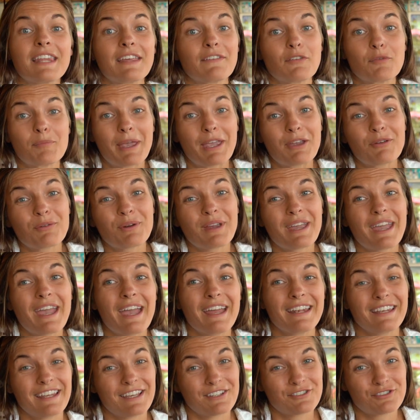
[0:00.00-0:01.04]
have a bakery
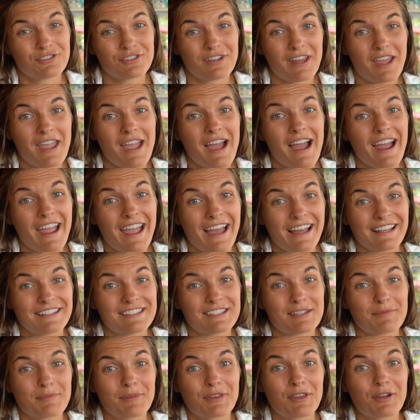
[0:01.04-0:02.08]
and yesterday I had
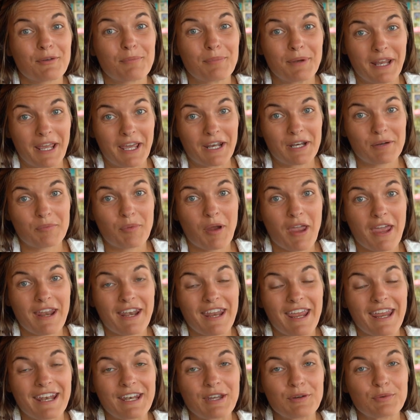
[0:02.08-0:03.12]
some of their banana bread
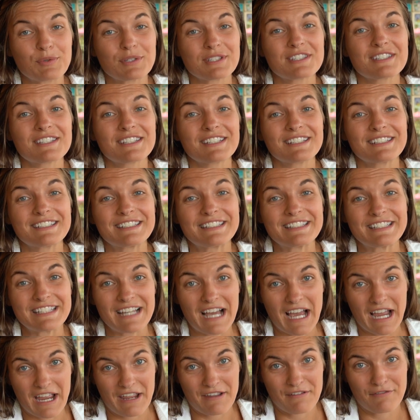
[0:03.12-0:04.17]
and it was to
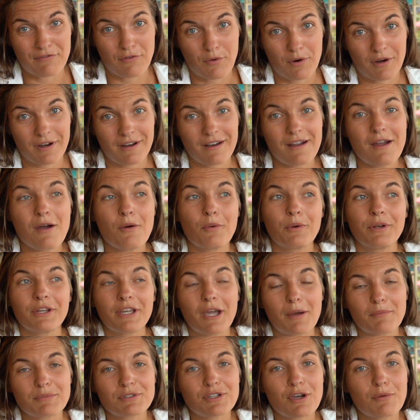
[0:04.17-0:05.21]
die for. When you
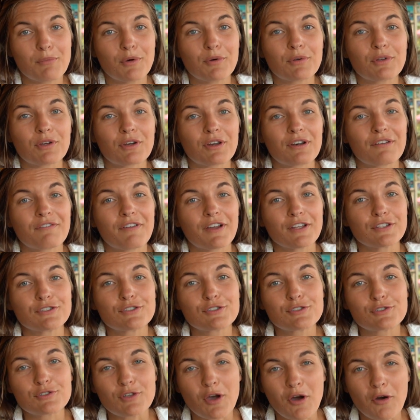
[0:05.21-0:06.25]
come to Koh Mook, you're gonna find
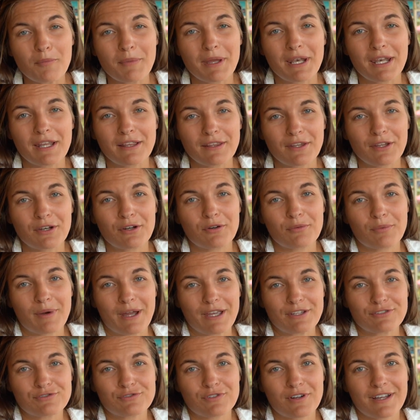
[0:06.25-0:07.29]
so many little
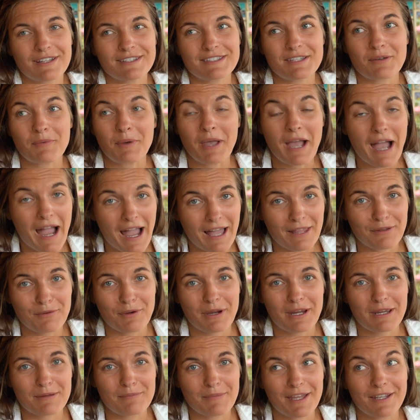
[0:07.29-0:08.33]
restaurants. We highly
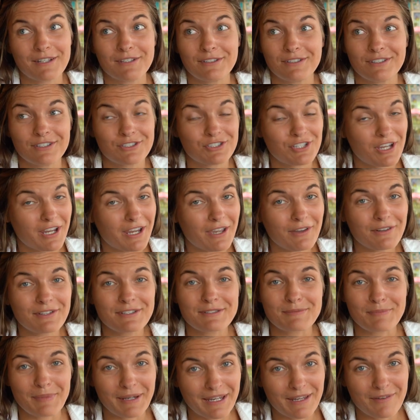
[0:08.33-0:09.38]
recommend you check out
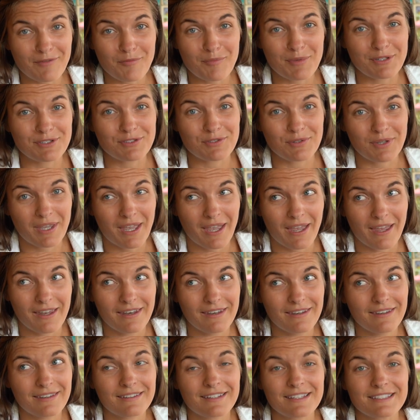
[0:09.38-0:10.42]
as many of them as you can
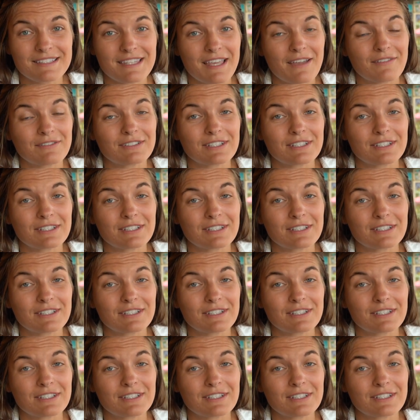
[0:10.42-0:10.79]
because they have